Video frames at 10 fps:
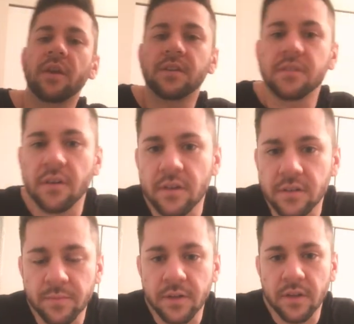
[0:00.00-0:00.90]
into the
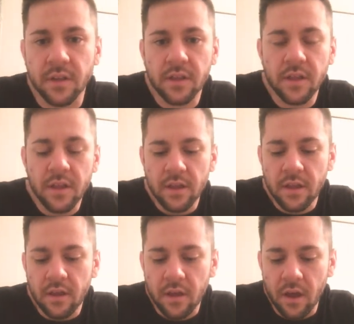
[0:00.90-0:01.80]
hospital.
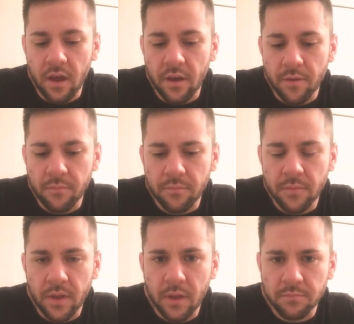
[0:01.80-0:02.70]

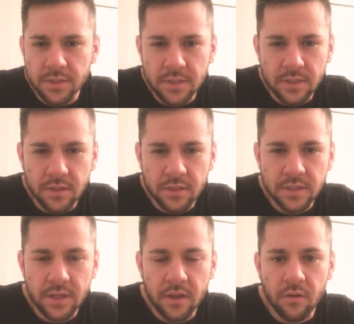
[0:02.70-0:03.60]
I'm still
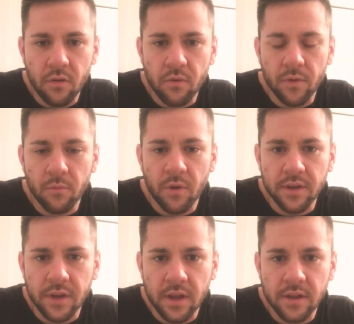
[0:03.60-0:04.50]
staying over
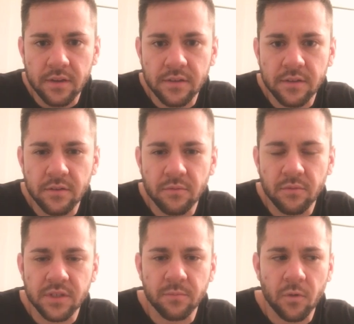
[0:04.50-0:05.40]
one night,
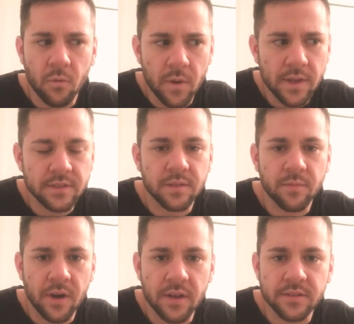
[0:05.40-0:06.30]
which I'm quite
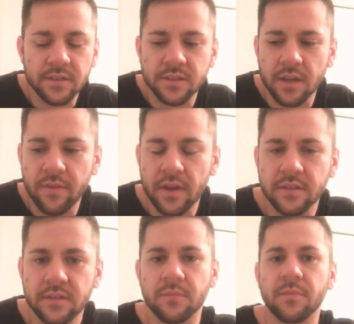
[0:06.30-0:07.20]
surprised because I've had
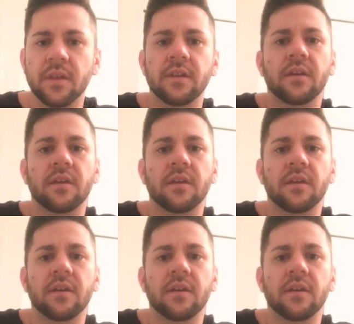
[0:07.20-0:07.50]
some